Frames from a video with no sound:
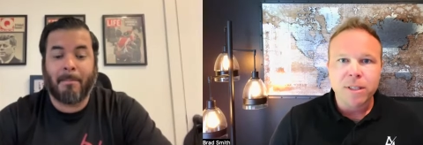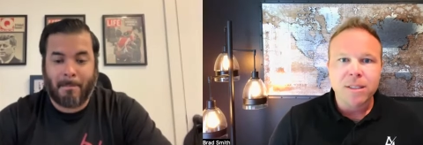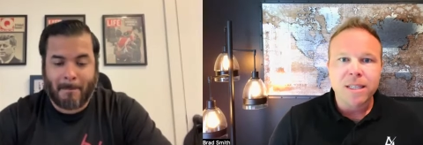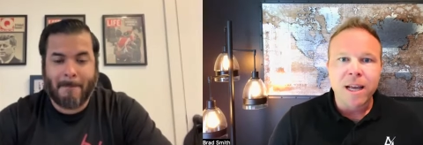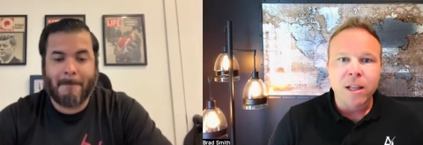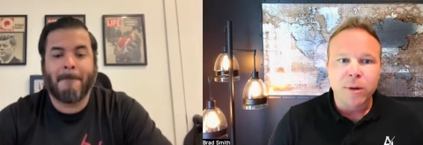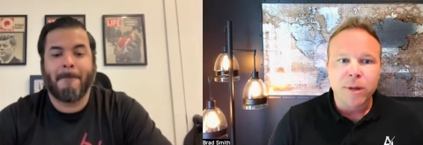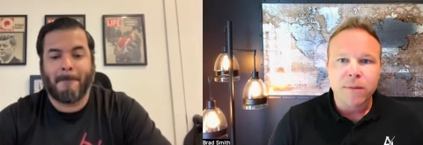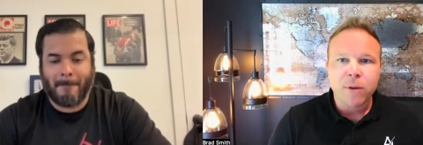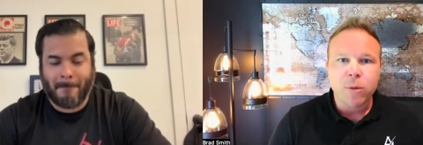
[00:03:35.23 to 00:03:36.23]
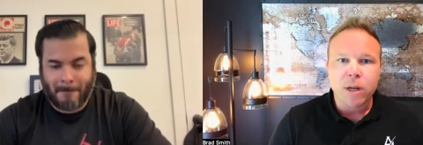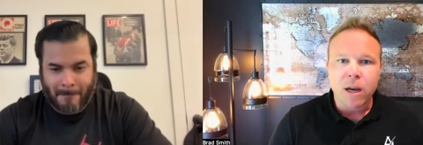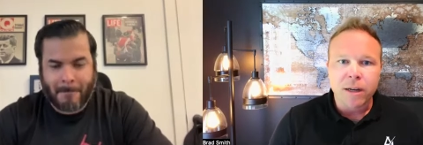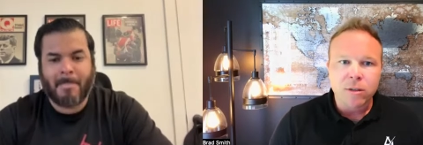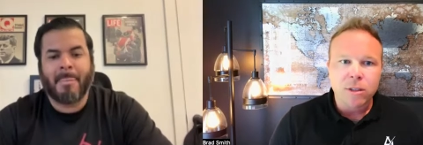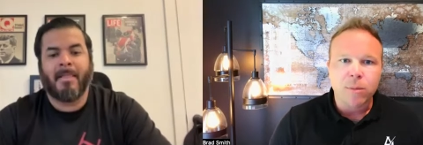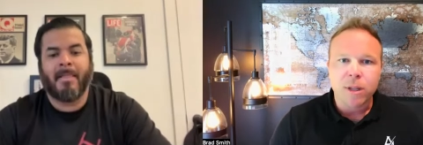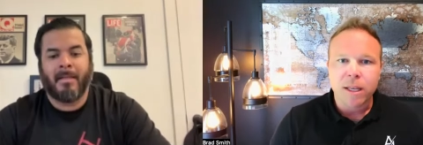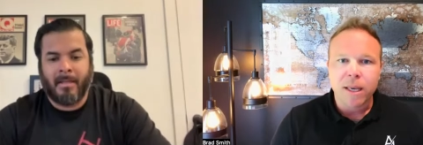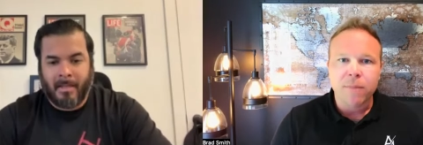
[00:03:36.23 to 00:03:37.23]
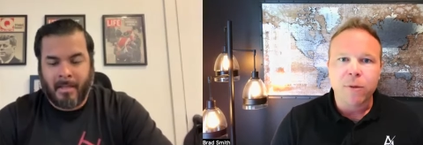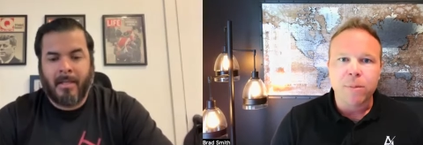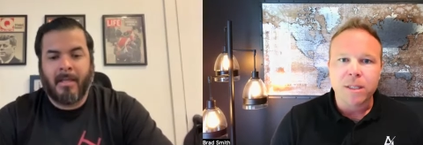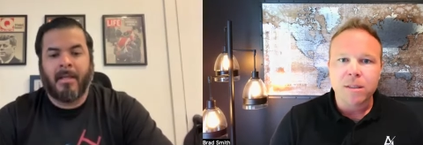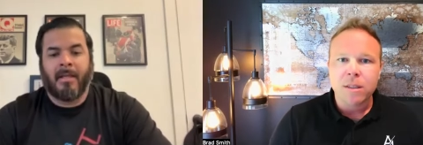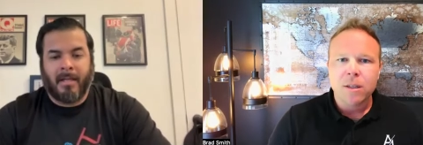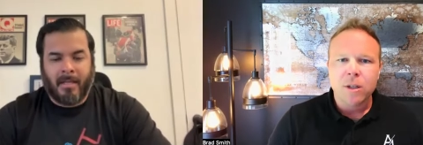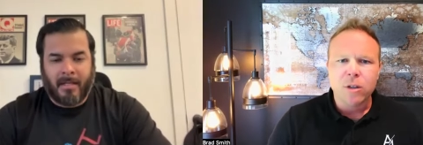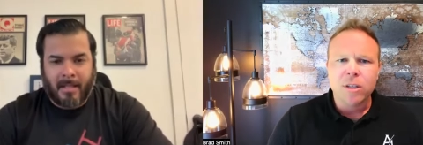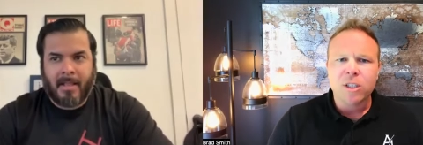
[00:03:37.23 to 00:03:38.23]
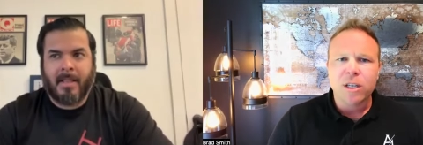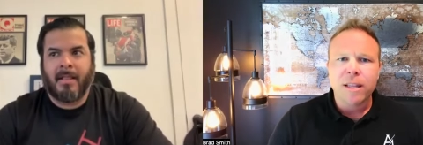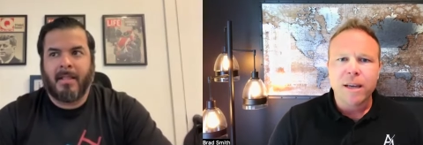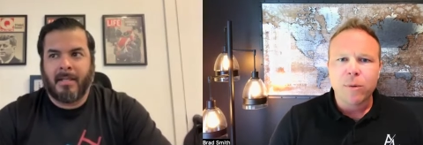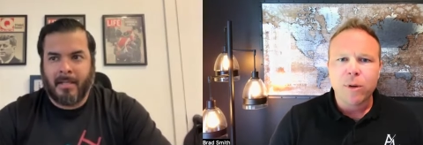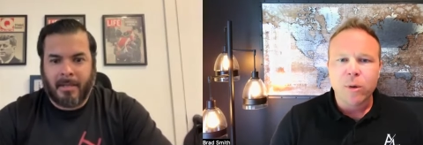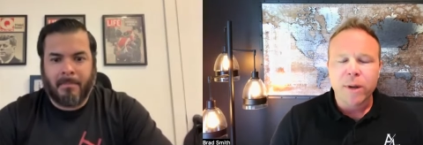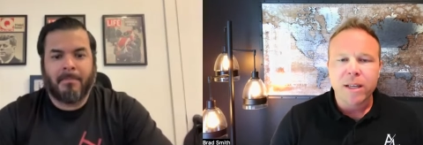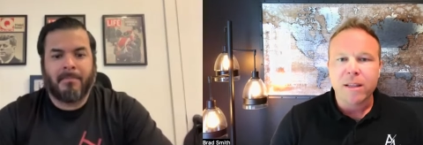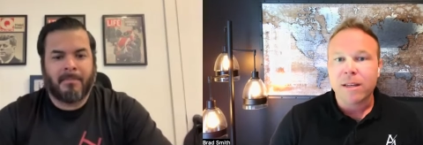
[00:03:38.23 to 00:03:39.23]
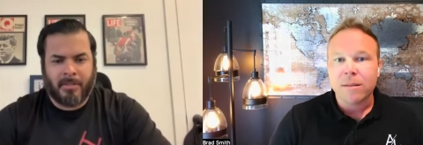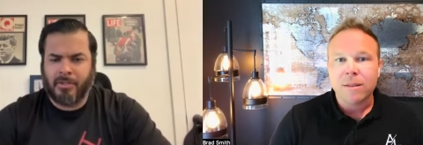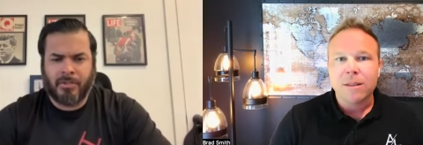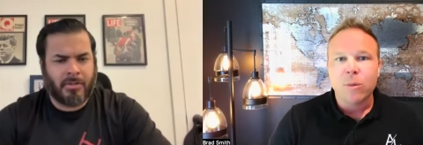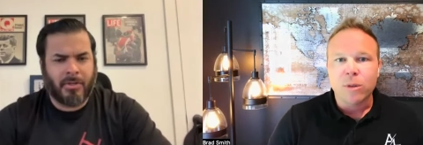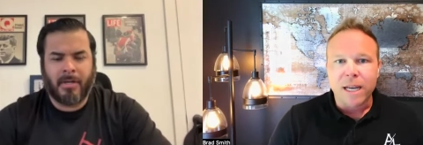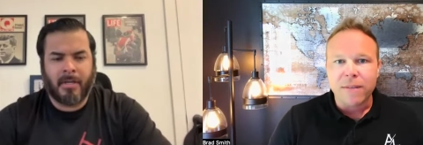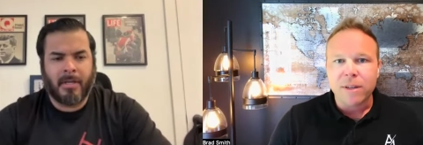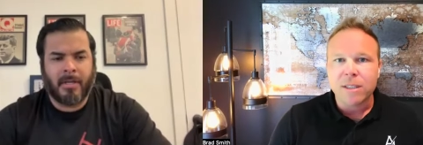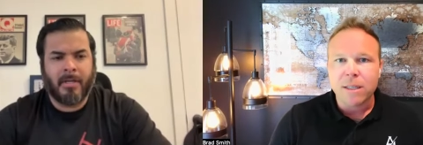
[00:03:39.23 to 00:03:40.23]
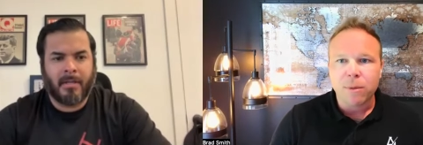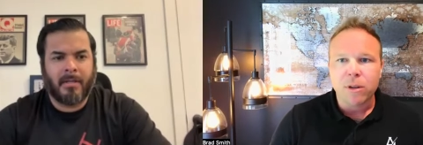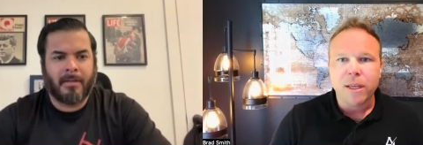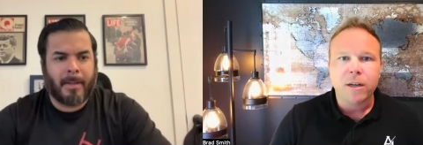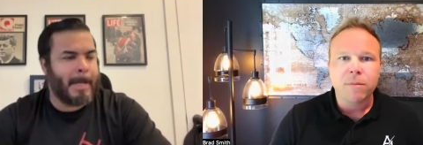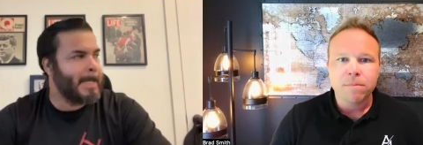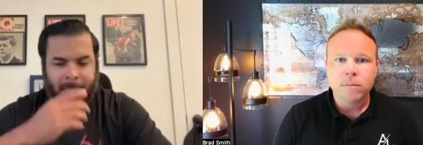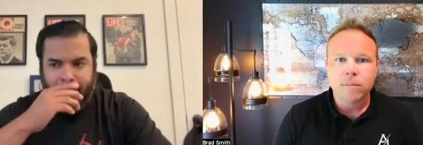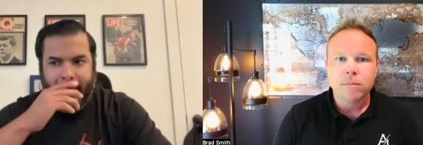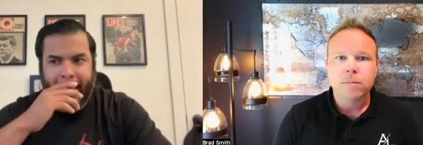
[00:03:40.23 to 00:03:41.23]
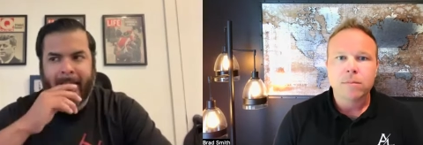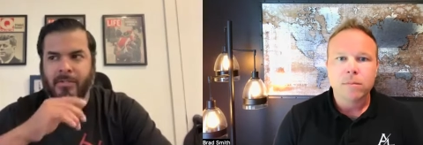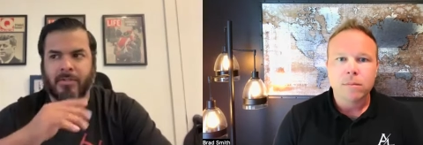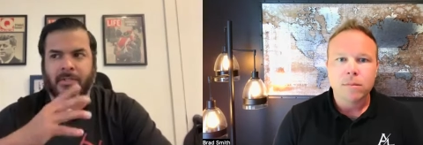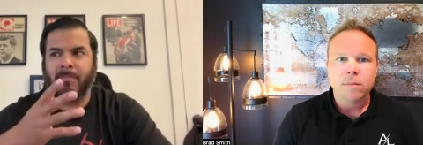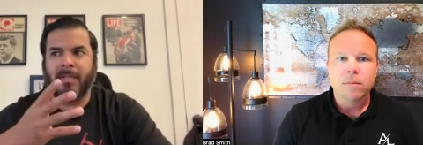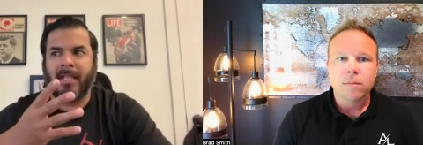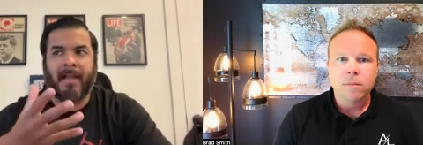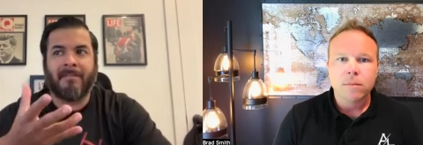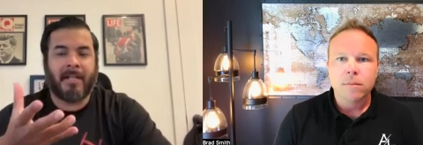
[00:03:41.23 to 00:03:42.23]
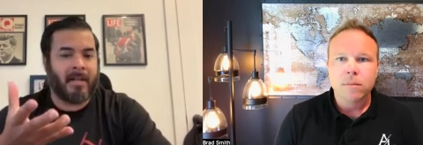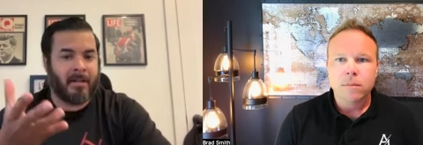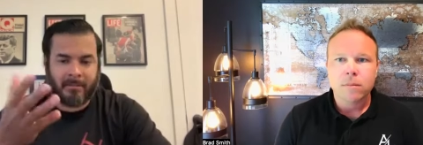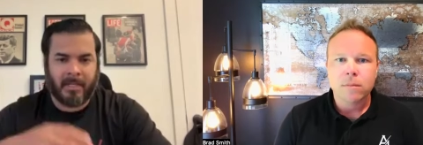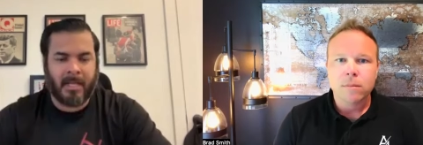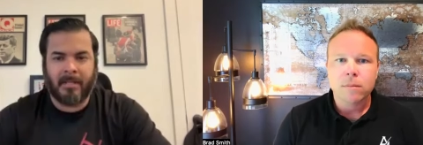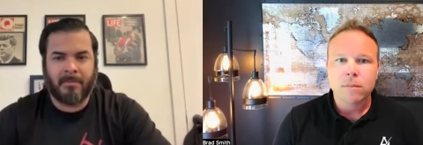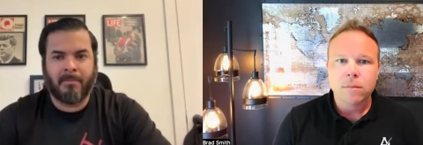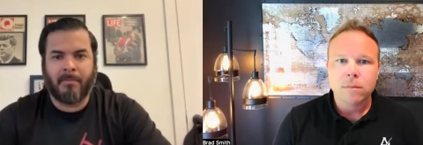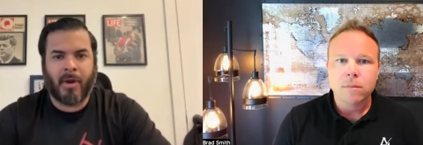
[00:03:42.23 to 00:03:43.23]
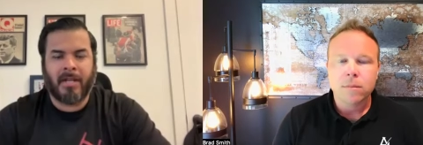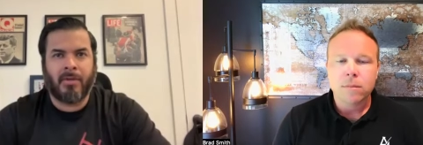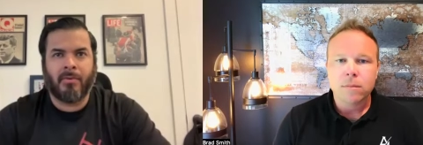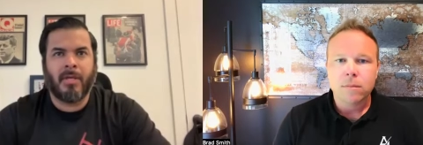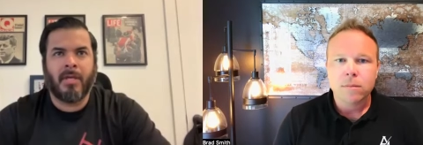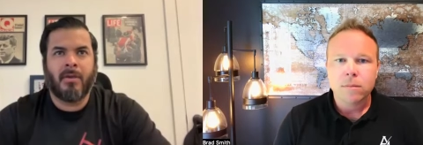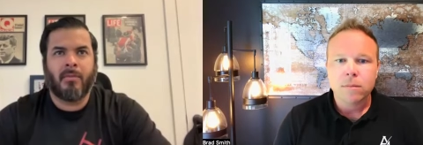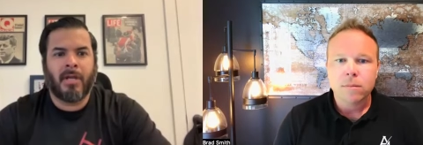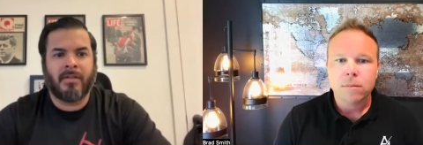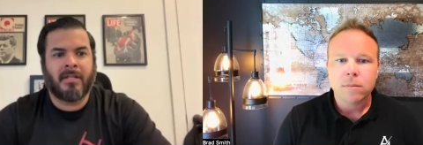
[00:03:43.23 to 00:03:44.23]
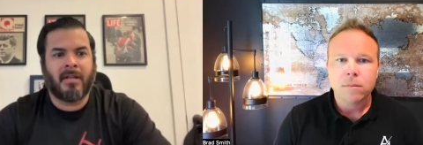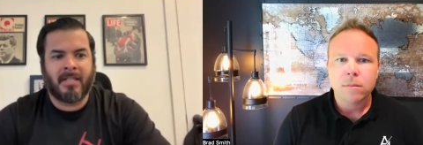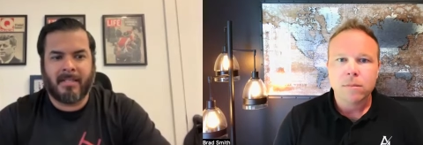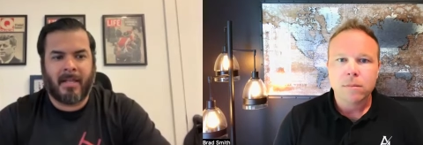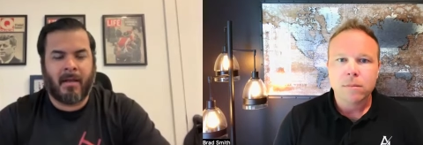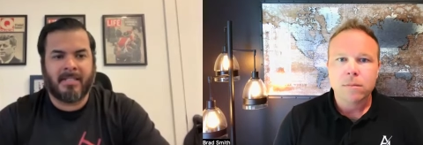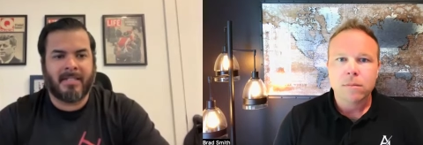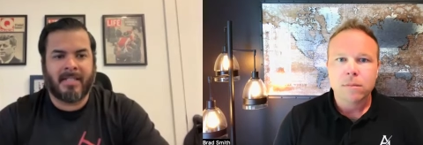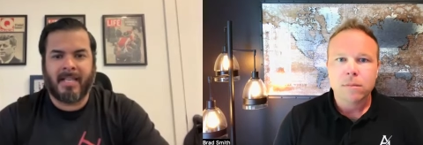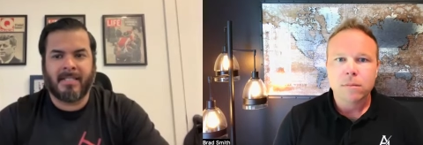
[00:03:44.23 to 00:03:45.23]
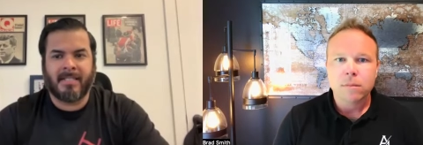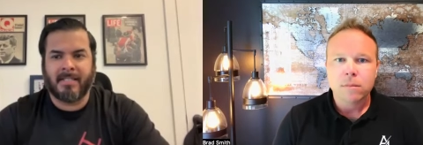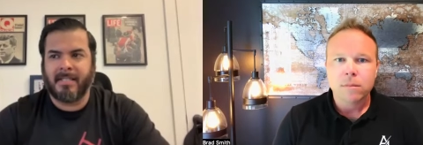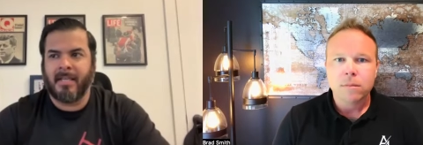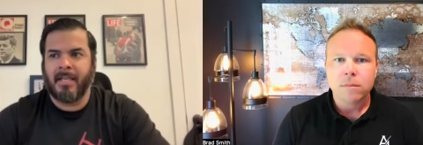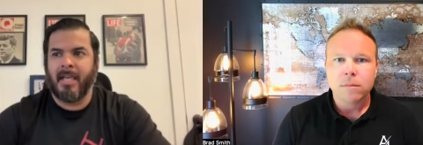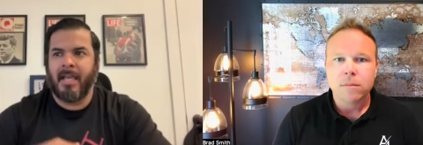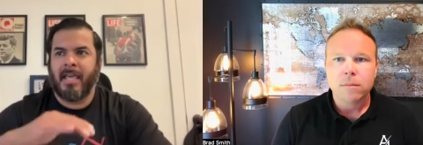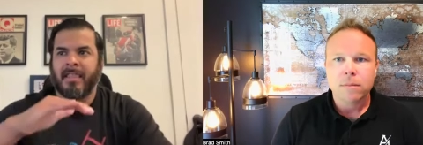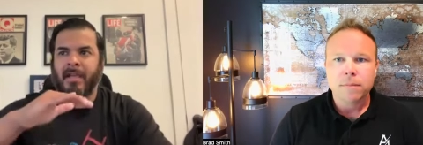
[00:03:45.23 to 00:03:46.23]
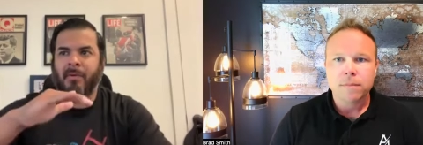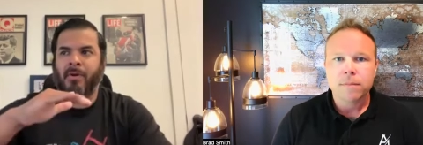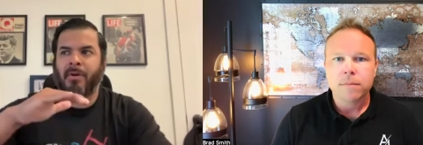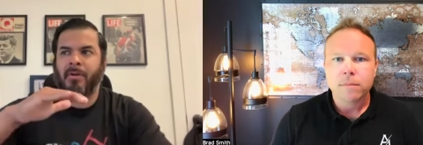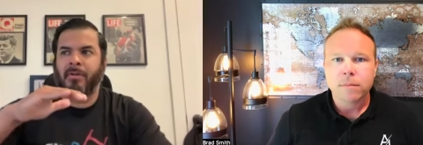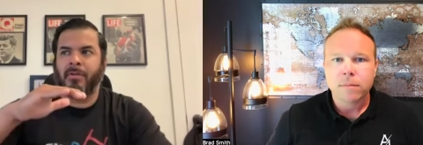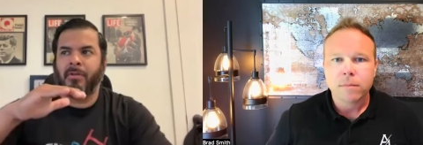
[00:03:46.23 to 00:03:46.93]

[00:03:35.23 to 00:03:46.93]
Speaker 1: months salary if you were to hire someone that came from this. Can you touch on that real quick? And then we'll dive in deeper later.
Speaker 2: Yeah. So something that I found out again, brand new, when I was in Austin, Texas, they were